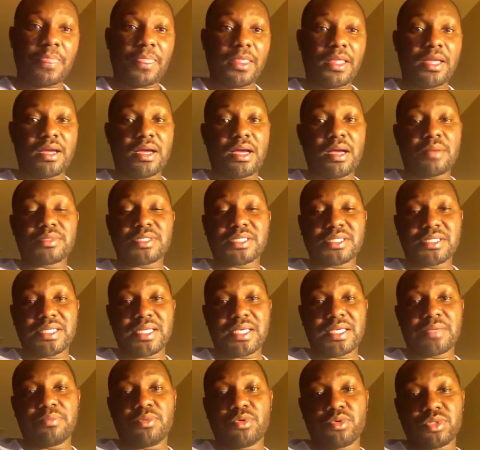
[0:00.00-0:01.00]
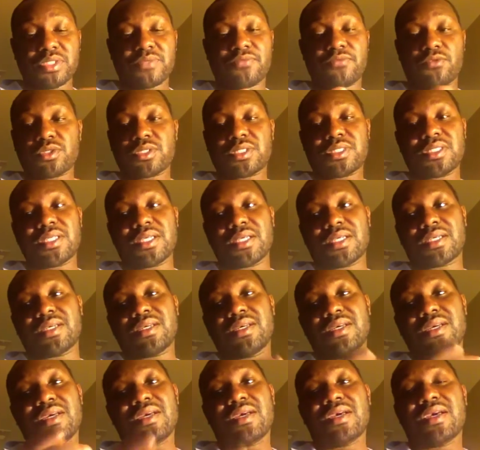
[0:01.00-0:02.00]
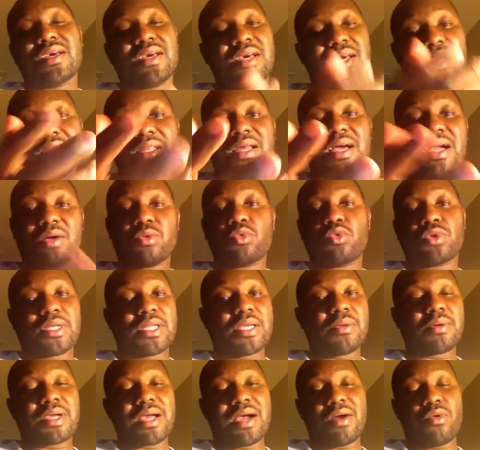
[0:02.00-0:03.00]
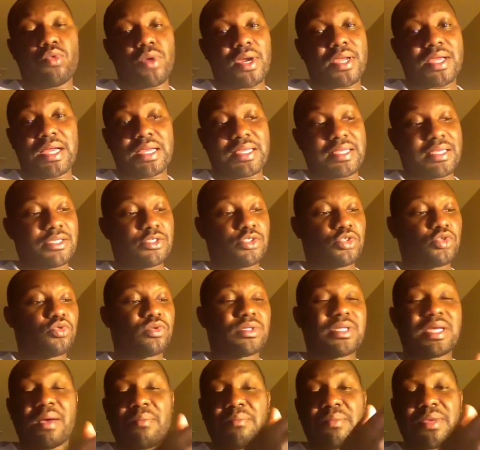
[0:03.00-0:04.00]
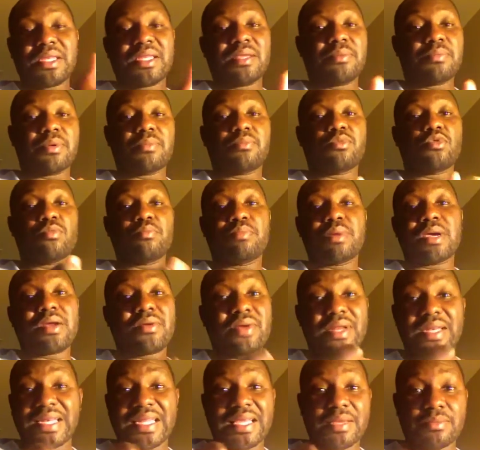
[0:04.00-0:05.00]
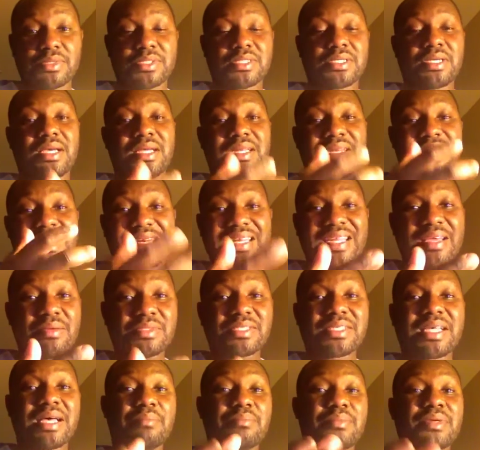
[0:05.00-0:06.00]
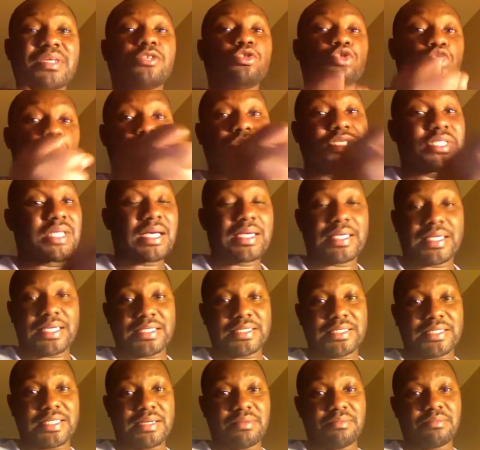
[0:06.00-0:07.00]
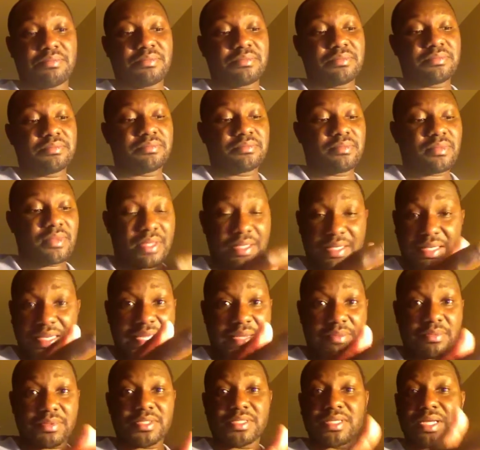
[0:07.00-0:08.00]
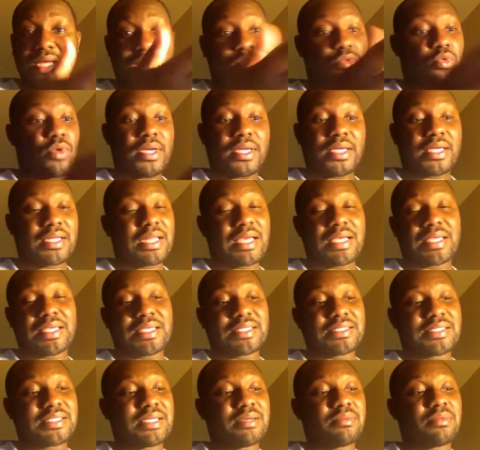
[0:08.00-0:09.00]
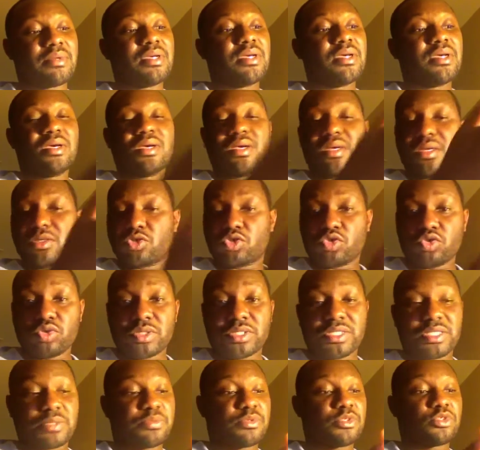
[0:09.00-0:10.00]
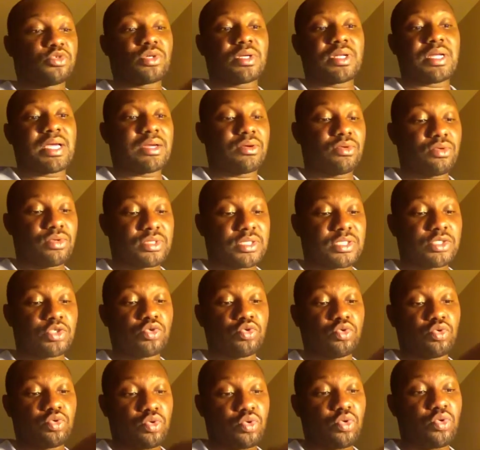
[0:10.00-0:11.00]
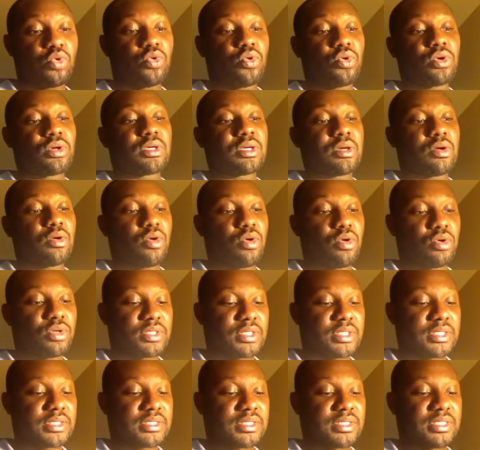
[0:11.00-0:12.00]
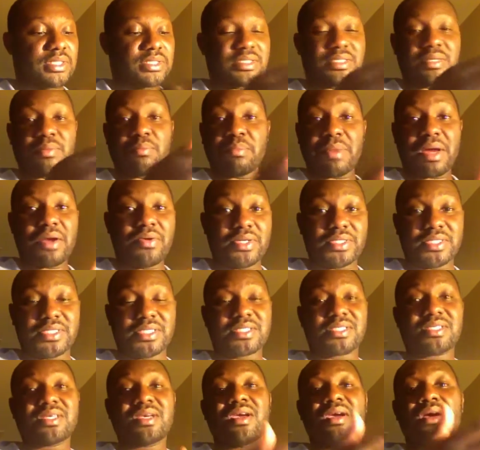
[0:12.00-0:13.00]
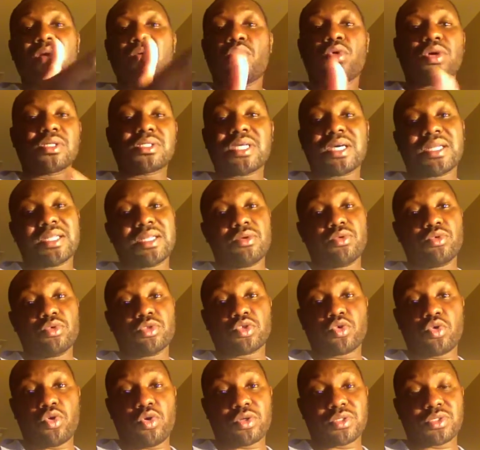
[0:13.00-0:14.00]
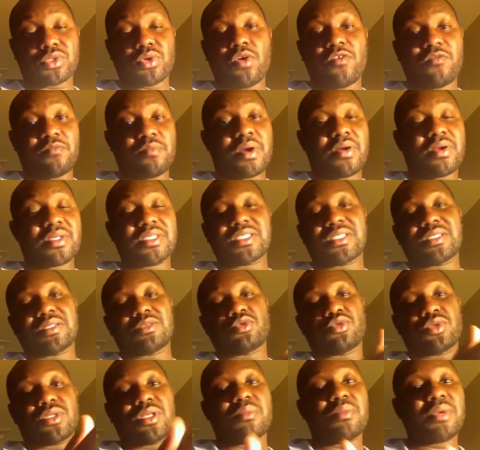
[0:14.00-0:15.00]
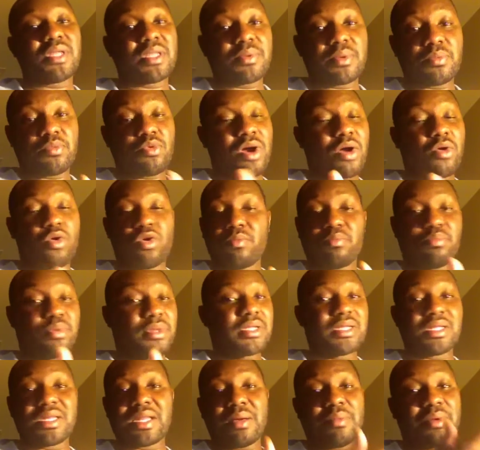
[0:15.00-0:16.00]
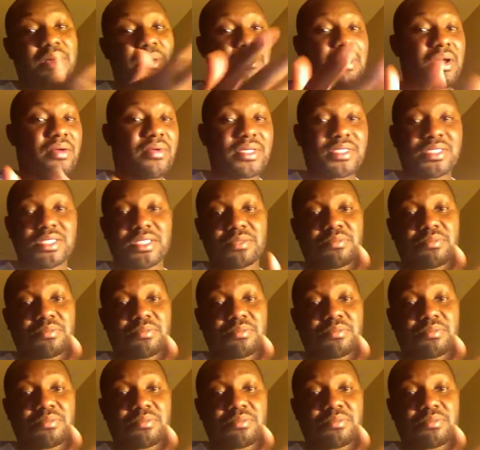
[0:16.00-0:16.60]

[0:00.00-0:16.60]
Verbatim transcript: um, snake, beautiful snake, and that name can work against you. There are many people bearing names, and the names are being used against them. Names are working against them. Through spiritual diagnosis, you will know all these things. Marriages. What are the root cause of marriages? Today, many people are complaining about marriages,